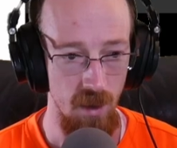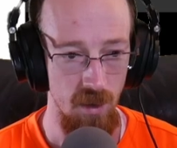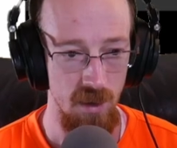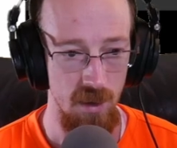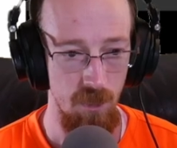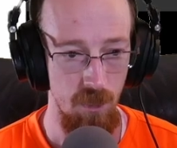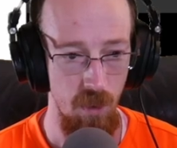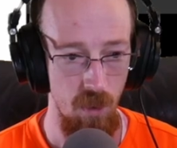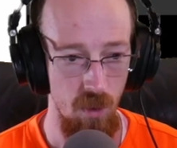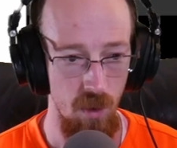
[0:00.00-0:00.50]

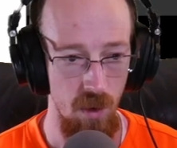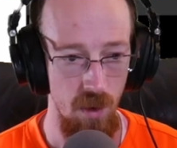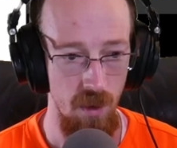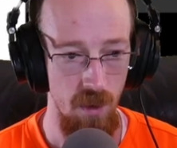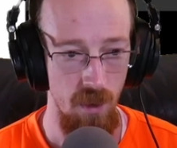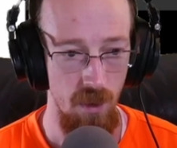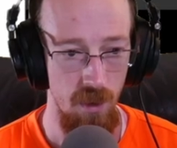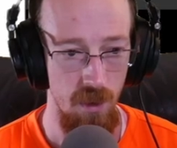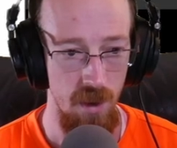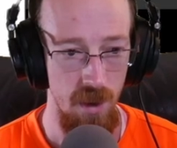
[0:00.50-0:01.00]

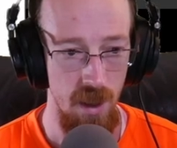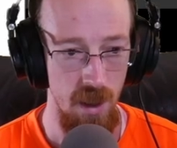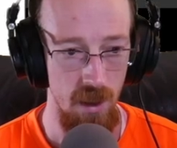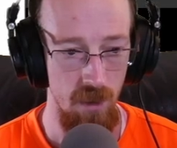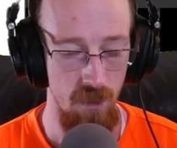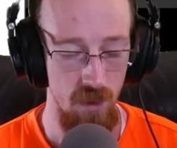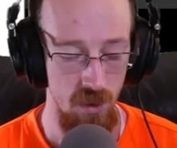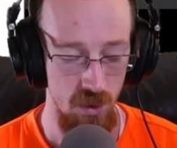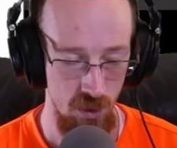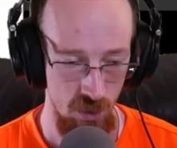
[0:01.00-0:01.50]
export the
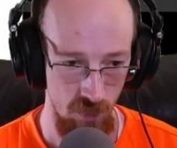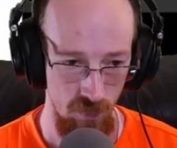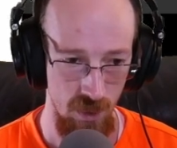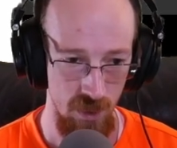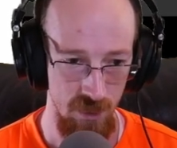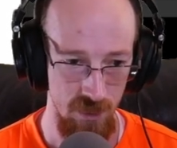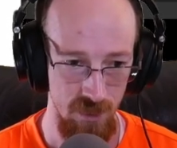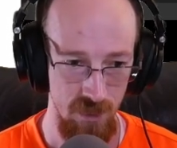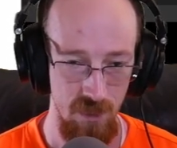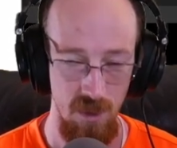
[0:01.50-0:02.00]
native
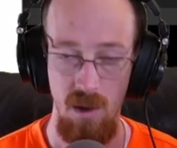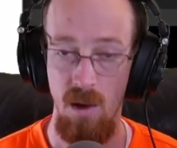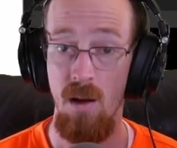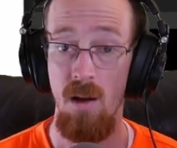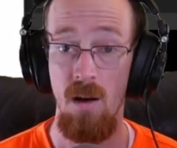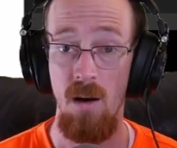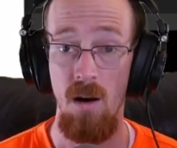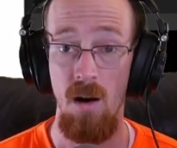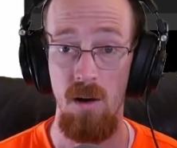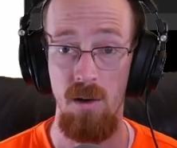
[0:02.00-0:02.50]
instruments
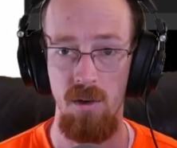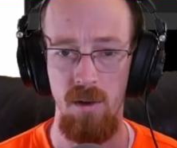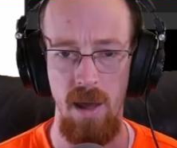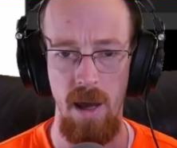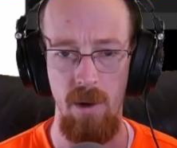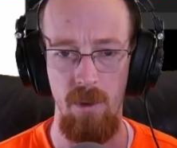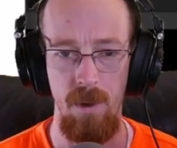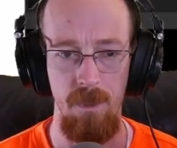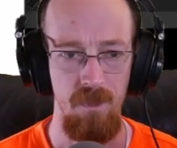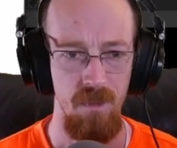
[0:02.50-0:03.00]
under
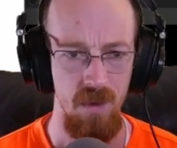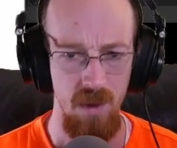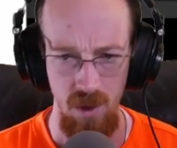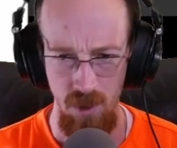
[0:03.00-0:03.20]
that one.